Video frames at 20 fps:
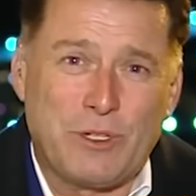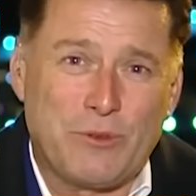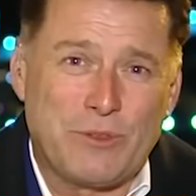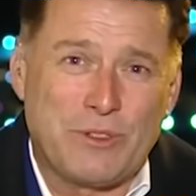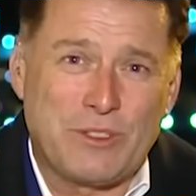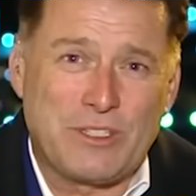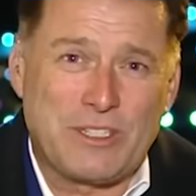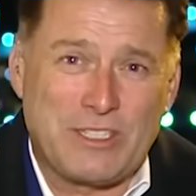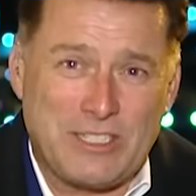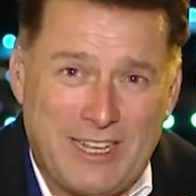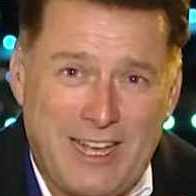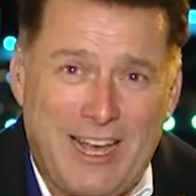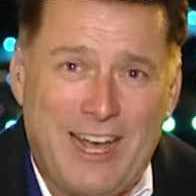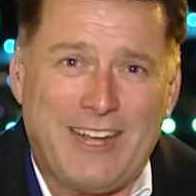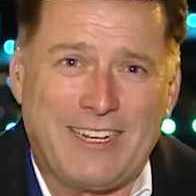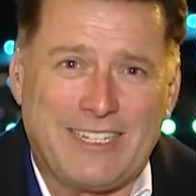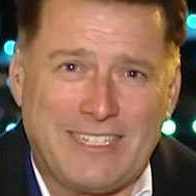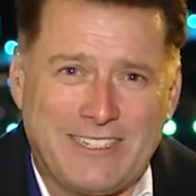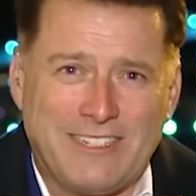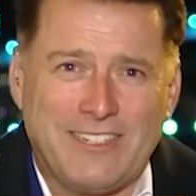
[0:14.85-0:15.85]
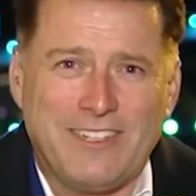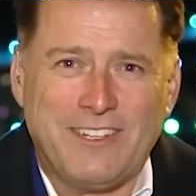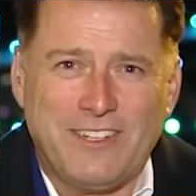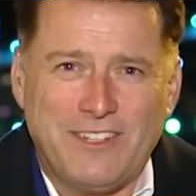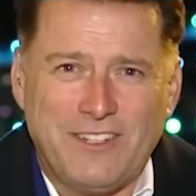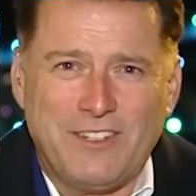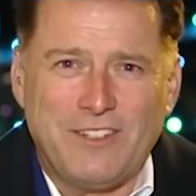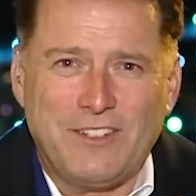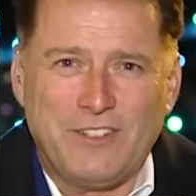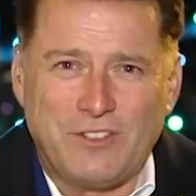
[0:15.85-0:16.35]
But it was Arnie
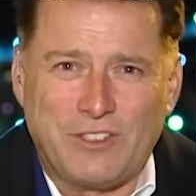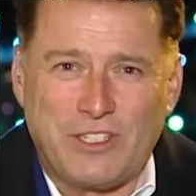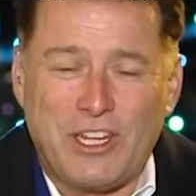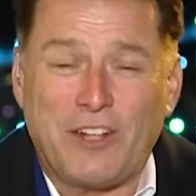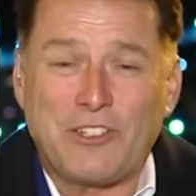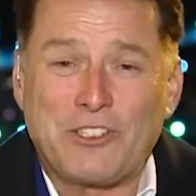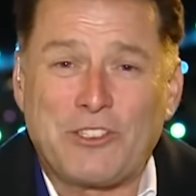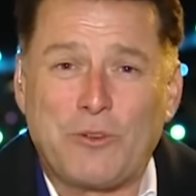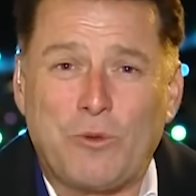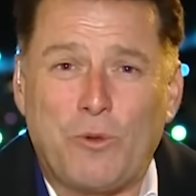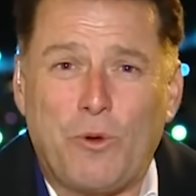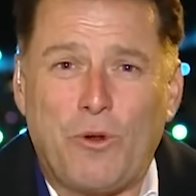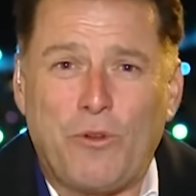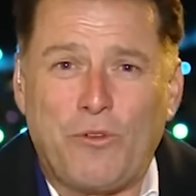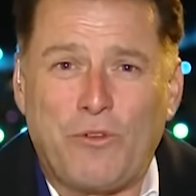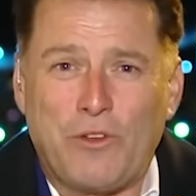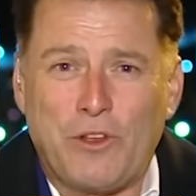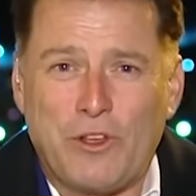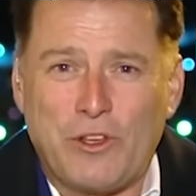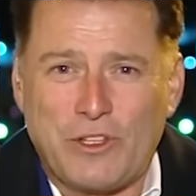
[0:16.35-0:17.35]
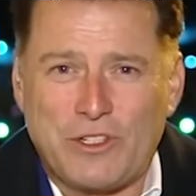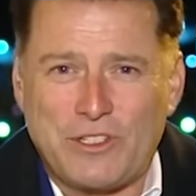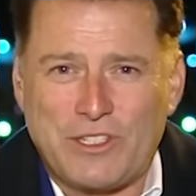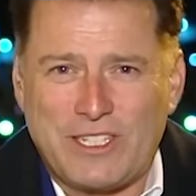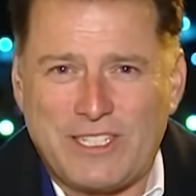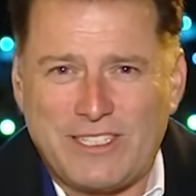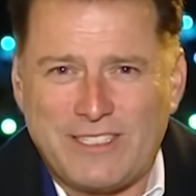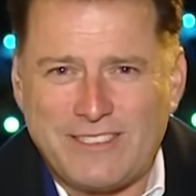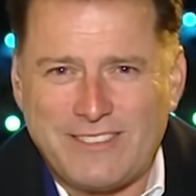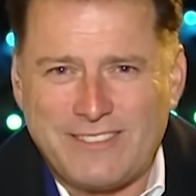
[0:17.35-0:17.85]
who touched the wall
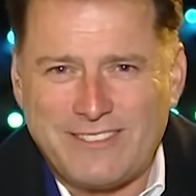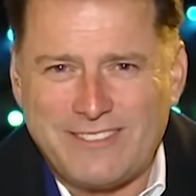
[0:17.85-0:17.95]
first.